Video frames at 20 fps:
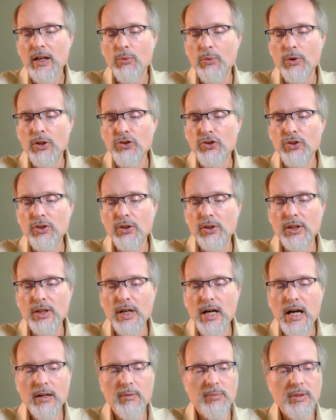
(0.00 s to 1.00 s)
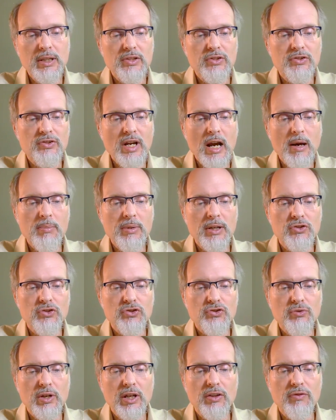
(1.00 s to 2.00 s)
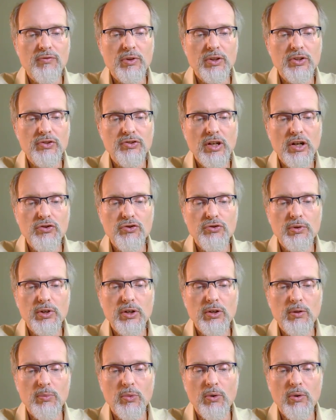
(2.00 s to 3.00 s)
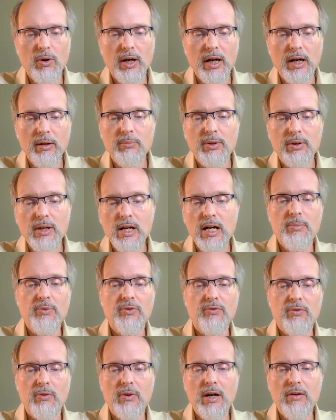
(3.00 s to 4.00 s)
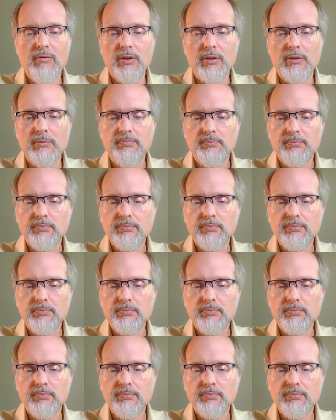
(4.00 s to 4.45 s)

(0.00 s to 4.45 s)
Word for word: which could not but sap its strength for a century or more, and perhaps forever.